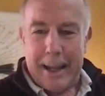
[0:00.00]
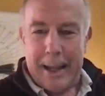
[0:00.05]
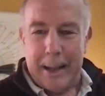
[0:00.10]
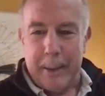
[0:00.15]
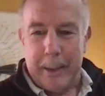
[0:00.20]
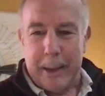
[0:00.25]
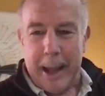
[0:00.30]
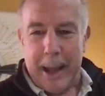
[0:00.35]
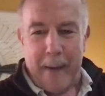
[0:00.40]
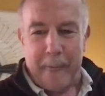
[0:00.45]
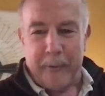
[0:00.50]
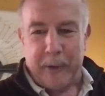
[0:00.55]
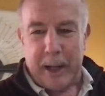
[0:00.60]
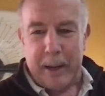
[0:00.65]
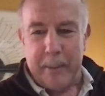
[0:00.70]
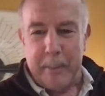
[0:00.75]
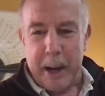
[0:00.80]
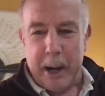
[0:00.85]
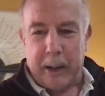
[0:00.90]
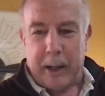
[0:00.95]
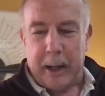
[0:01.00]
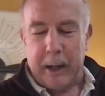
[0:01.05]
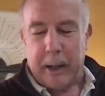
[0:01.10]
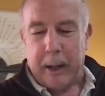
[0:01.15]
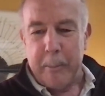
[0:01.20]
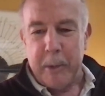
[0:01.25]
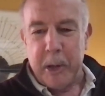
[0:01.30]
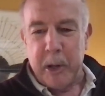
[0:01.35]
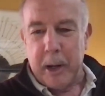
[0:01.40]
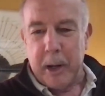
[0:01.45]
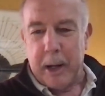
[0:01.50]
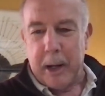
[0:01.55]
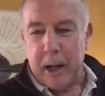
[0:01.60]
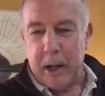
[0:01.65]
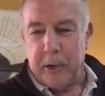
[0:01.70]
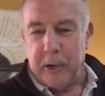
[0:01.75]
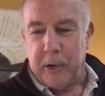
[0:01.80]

in the African American community